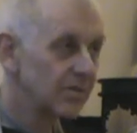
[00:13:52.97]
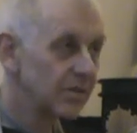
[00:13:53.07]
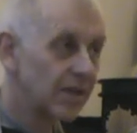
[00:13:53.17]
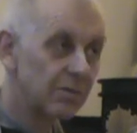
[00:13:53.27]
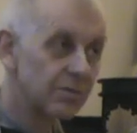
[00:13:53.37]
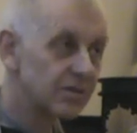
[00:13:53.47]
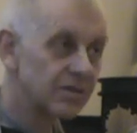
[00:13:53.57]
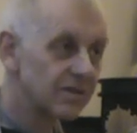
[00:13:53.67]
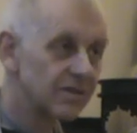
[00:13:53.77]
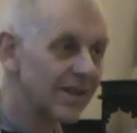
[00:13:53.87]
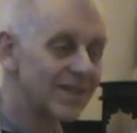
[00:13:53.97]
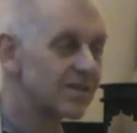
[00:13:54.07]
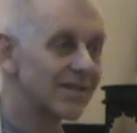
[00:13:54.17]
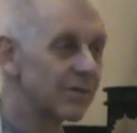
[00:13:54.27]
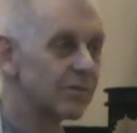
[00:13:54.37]
But that was
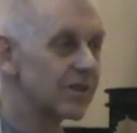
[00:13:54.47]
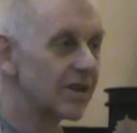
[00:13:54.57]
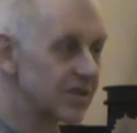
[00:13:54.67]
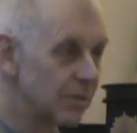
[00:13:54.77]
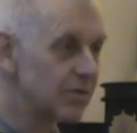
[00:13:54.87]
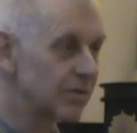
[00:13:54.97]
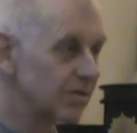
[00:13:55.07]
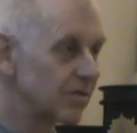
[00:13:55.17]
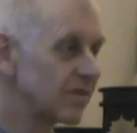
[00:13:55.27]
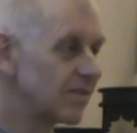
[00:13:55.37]
exceptional.